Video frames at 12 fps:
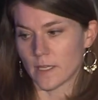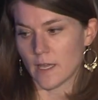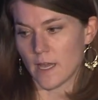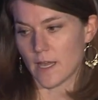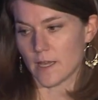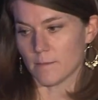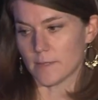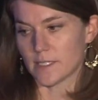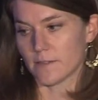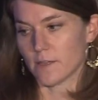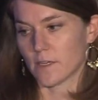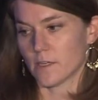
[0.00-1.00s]
The
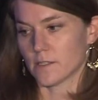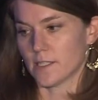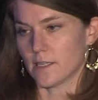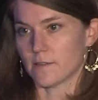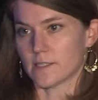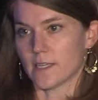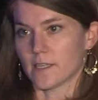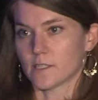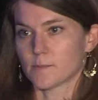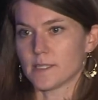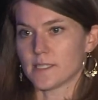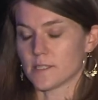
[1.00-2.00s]
difficulty of the sentinel
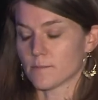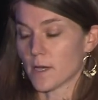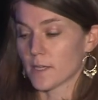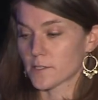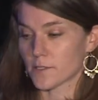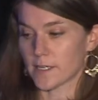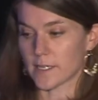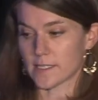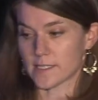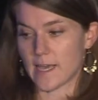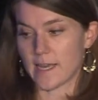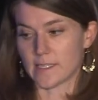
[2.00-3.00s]
species monitoring
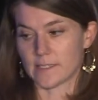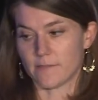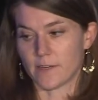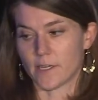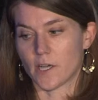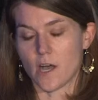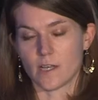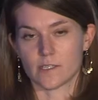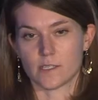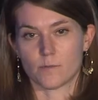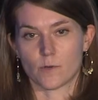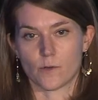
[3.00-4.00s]
is that it's a very
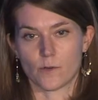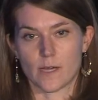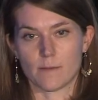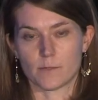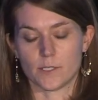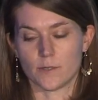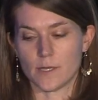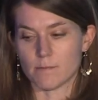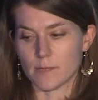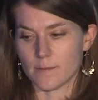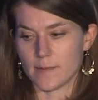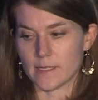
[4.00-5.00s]
costly program to
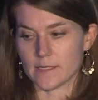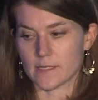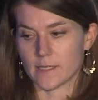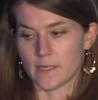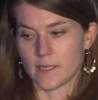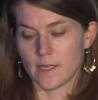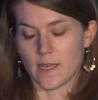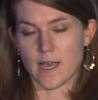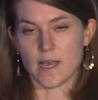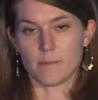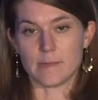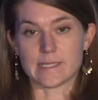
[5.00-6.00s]
implement.
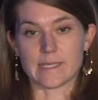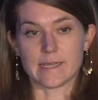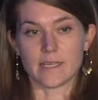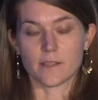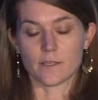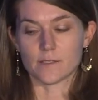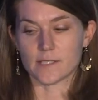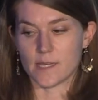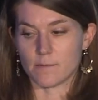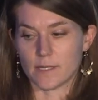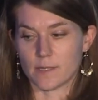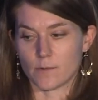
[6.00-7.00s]
It's a lethal
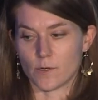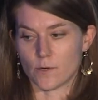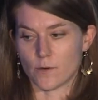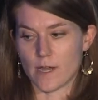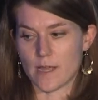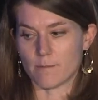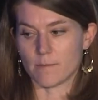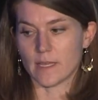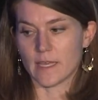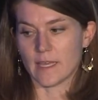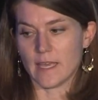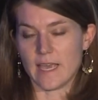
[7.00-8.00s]
sampling program,
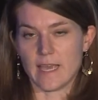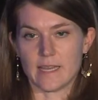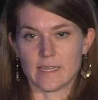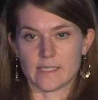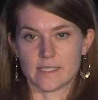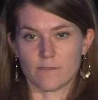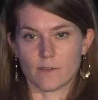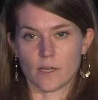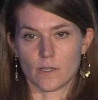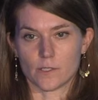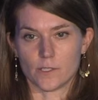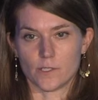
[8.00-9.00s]
and it's
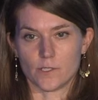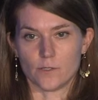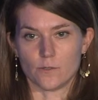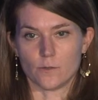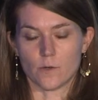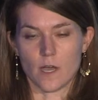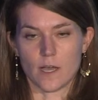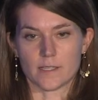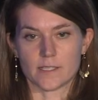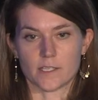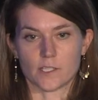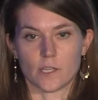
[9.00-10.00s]
difficult to do
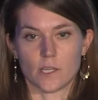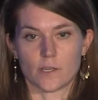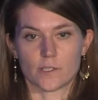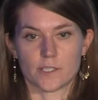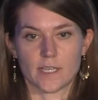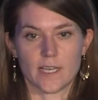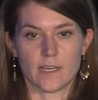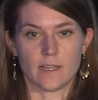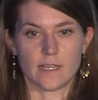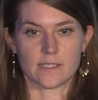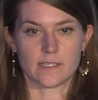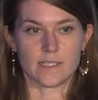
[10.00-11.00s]
at such a large scale
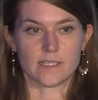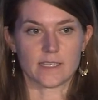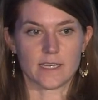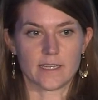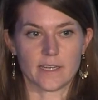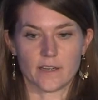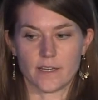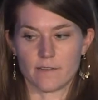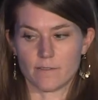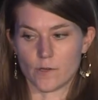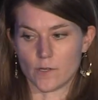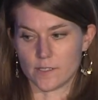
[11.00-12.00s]
as the study area
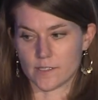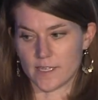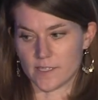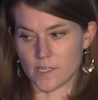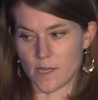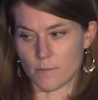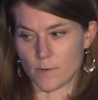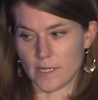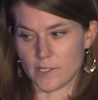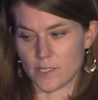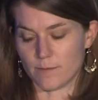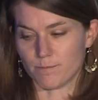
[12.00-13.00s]
of the oil sands
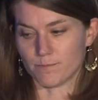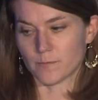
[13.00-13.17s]
operation.